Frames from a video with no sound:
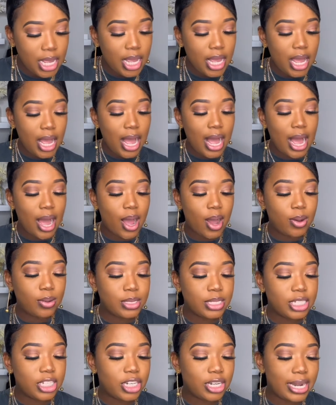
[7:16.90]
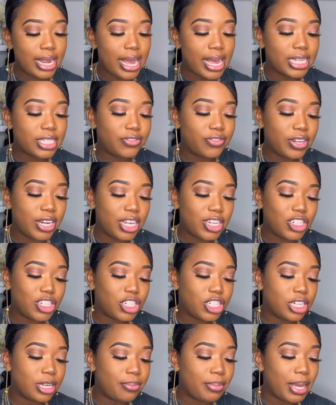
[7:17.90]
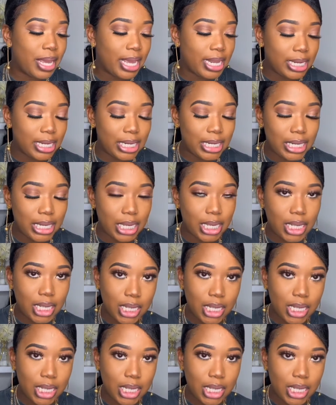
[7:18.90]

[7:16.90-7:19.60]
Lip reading: How did your last relationship end?